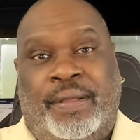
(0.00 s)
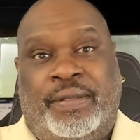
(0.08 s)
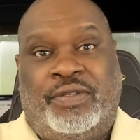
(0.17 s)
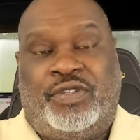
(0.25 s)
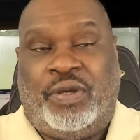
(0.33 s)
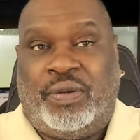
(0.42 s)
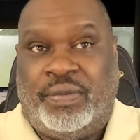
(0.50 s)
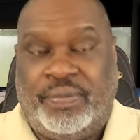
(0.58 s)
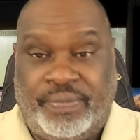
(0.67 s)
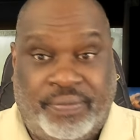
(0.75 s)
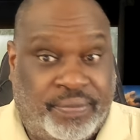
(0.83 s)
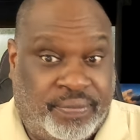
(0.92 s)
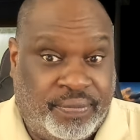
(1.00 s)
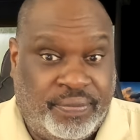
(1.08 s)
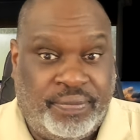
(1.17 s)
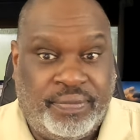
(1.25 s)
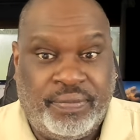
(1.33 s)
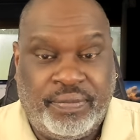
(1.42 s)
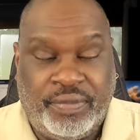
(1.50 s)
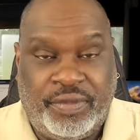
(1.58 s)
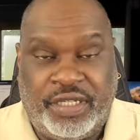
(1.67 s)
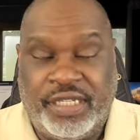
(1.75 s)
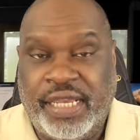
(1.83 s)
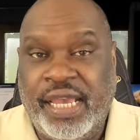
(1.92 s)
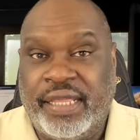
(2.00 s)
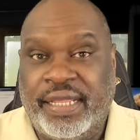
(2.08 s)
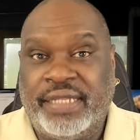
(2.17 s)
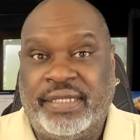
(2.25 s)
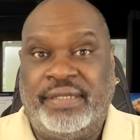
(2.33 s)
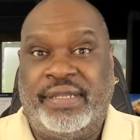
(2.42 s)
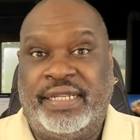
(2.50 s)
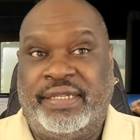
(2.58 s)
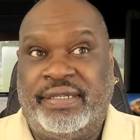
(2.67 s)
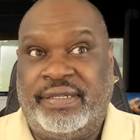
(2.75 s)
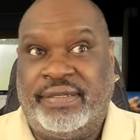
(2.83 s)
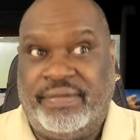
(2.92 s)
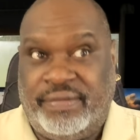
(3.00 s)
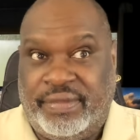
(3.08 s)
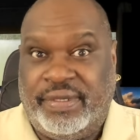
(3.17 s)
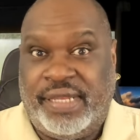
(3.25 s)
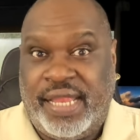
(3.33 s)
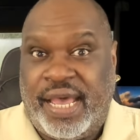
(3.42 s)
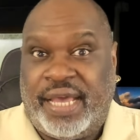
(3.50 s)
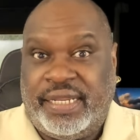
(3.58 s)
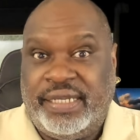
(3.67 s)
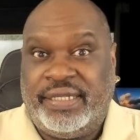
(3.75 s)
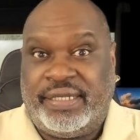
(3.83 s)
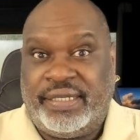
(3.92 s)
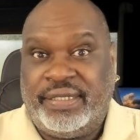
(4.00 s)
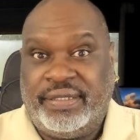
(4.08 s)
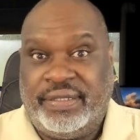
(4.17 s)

So, just saying, that's not easy.